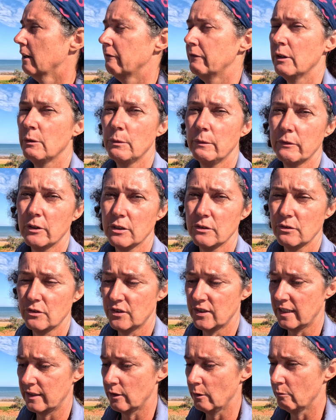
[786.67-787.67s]
we've got the
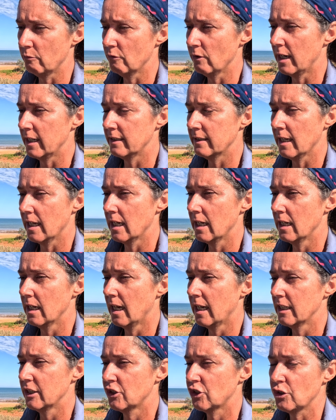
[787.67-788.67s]
setup right.
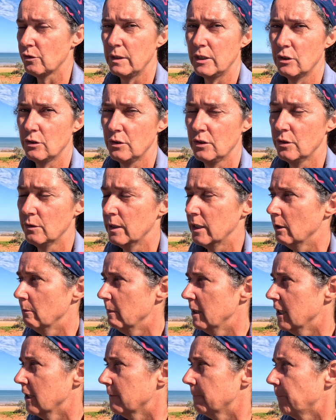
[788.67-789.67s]
I'll show it to you in a
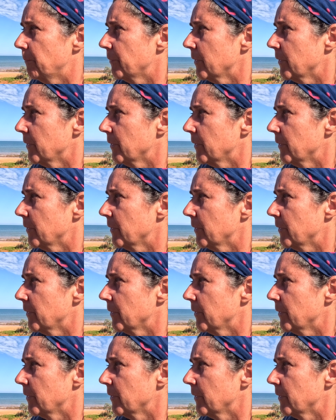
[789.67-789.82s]
minute.